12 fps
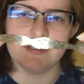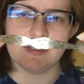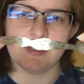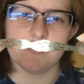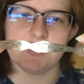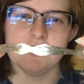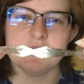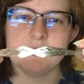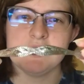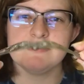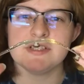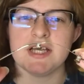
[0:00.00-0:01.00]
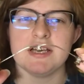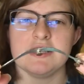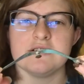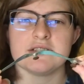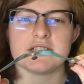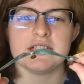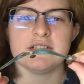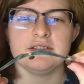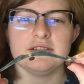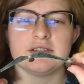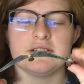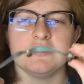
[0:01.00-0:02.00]
The nose band was a
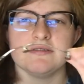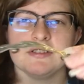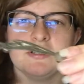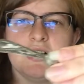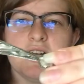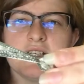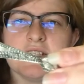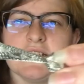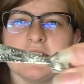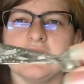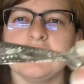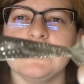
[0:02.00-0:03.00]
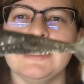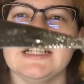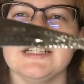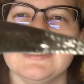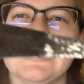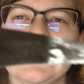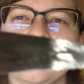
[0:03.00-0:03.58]
little hard to get it clean.